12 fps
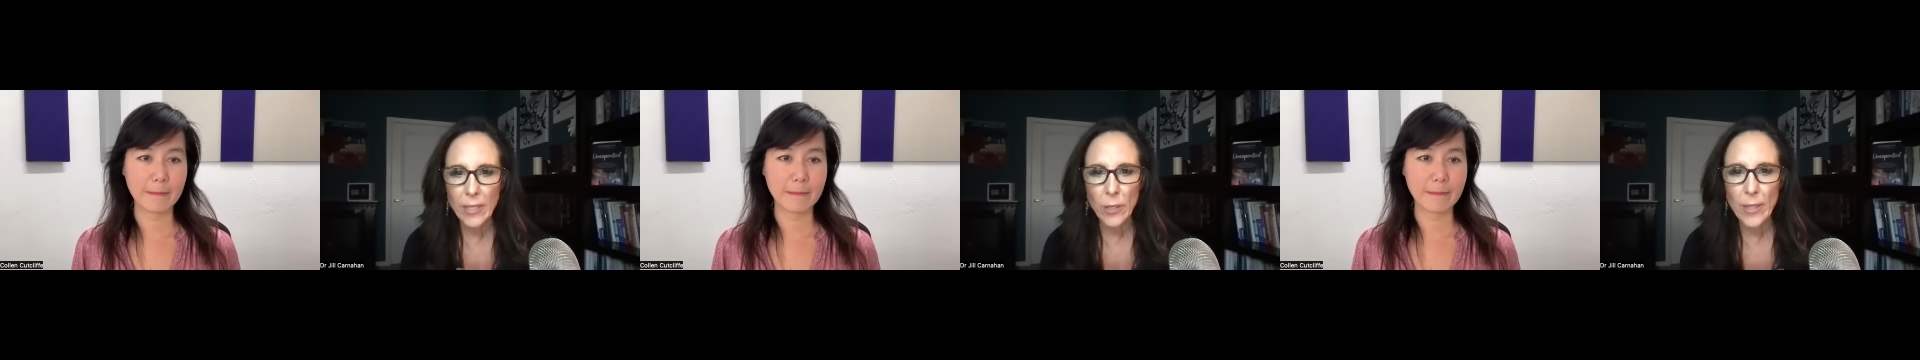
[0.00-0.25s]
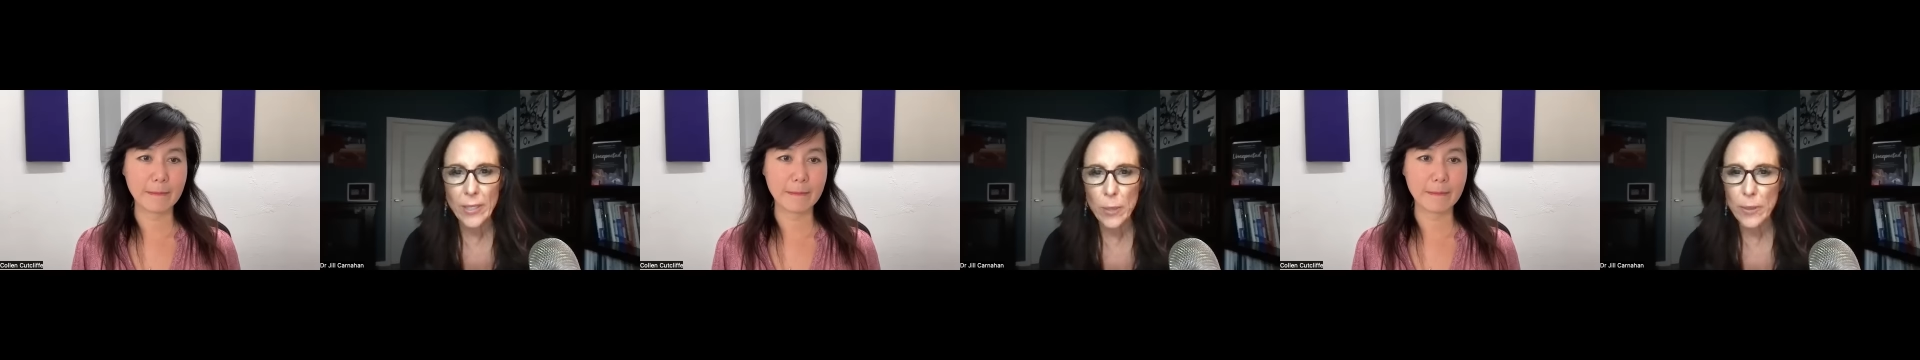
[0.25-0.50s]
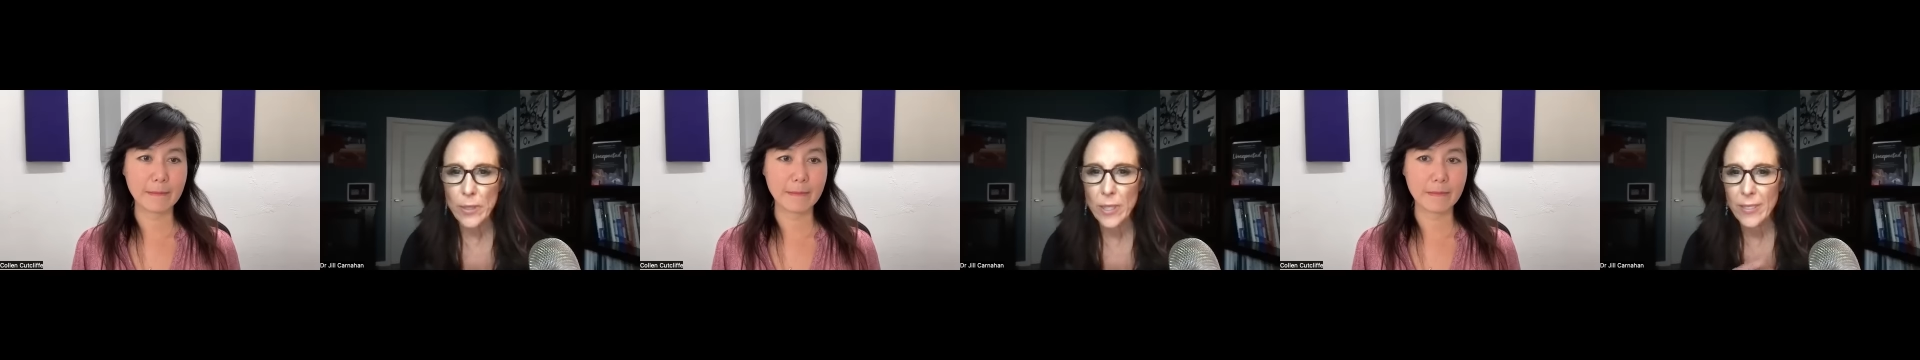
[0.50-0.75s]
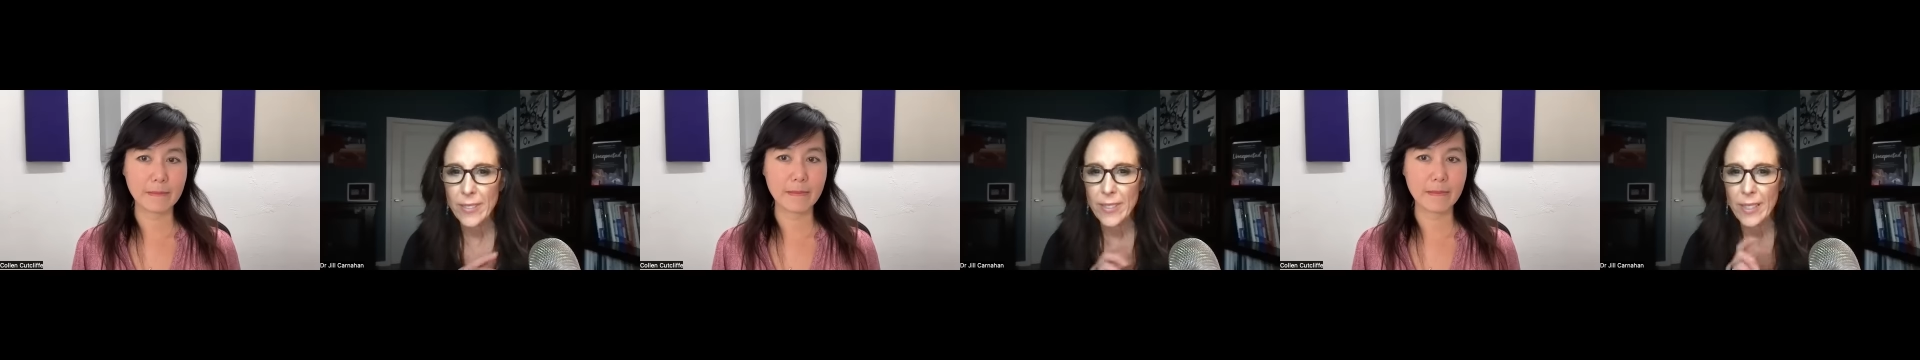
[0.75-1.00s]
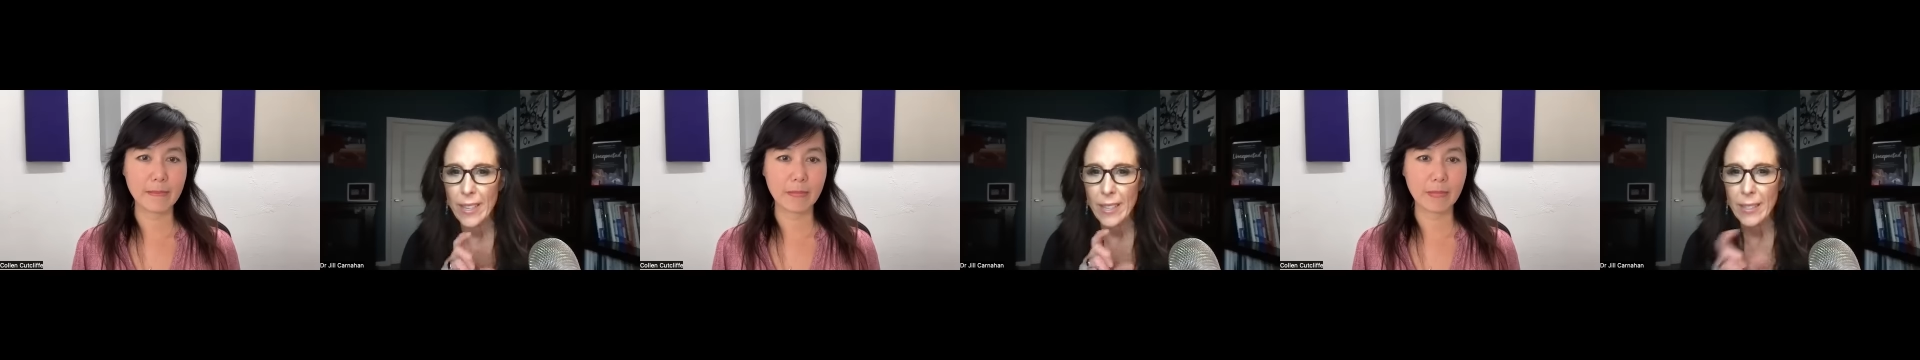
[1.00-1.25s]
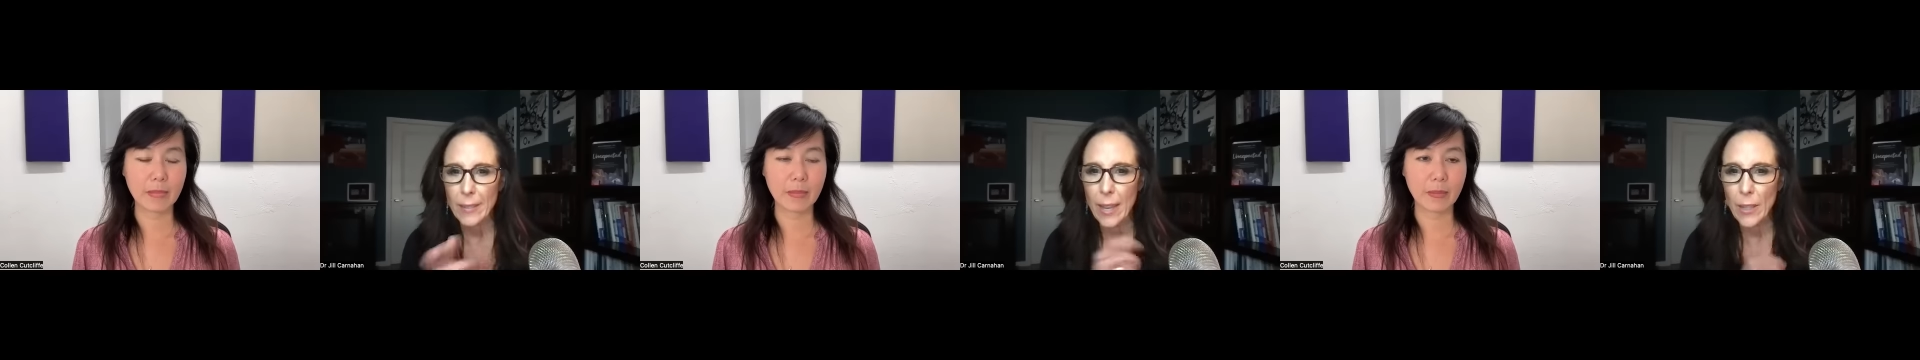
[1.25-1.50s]
Speaker 1: did you get the results?
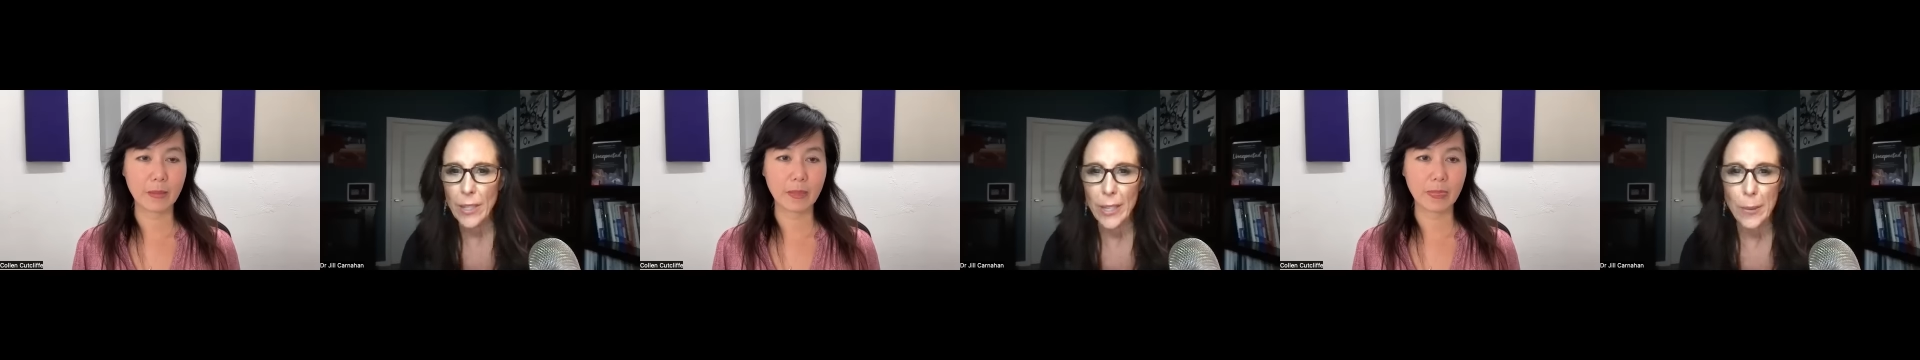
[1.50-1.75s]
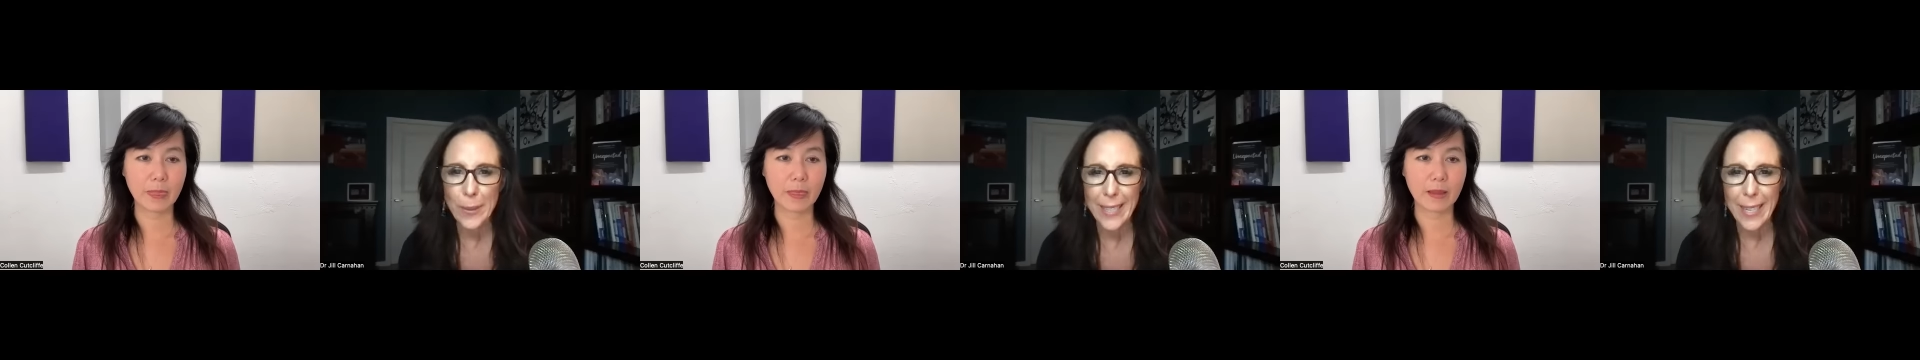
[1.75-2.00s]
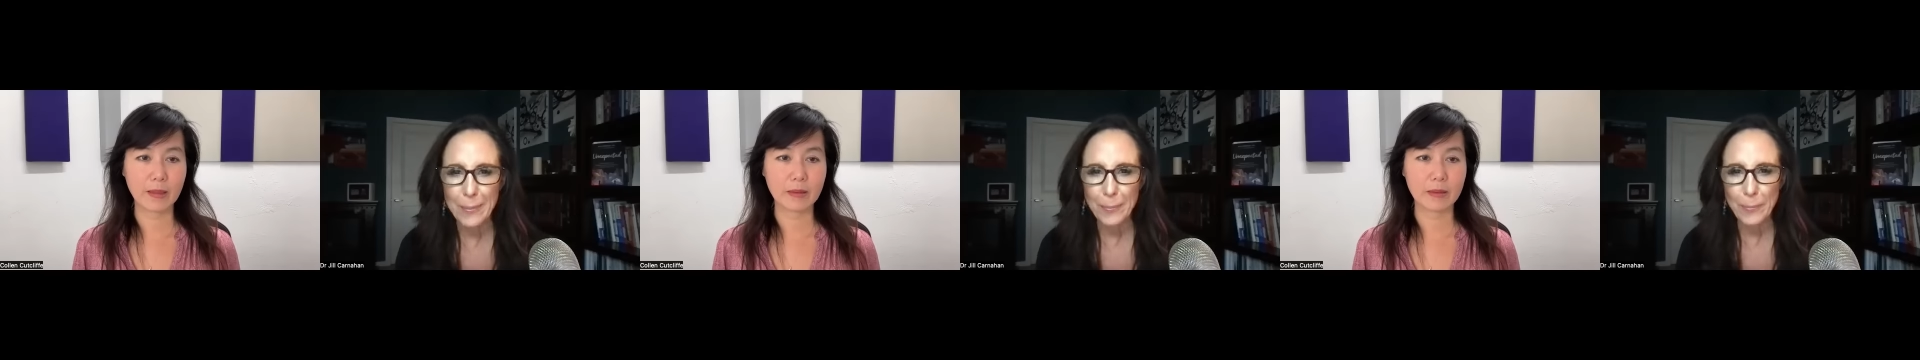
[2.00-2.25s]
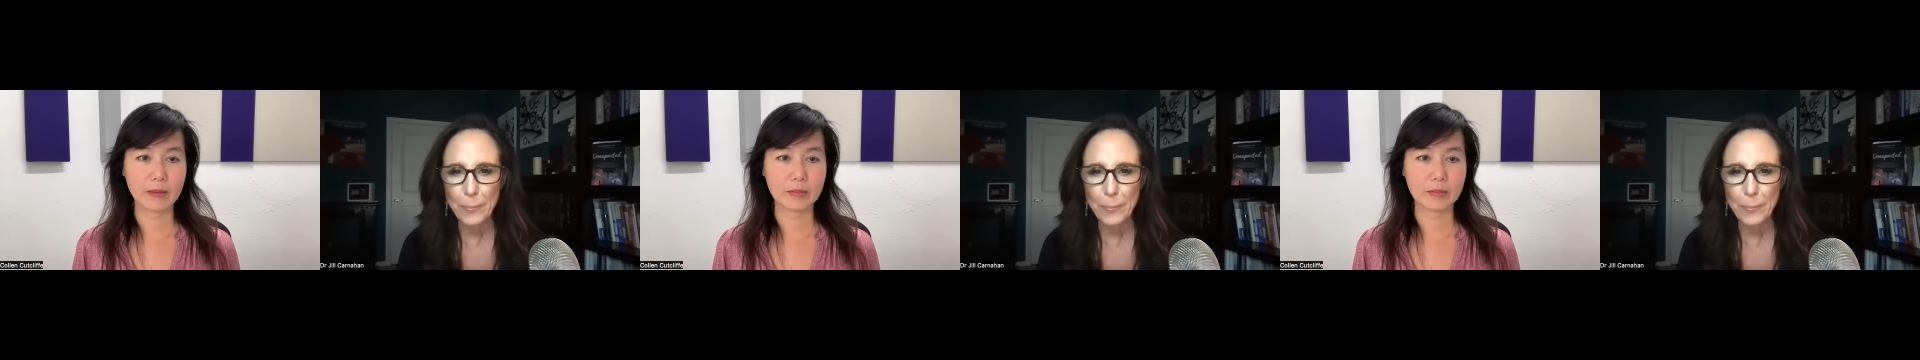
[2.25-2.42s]
Uh, how long ago was that?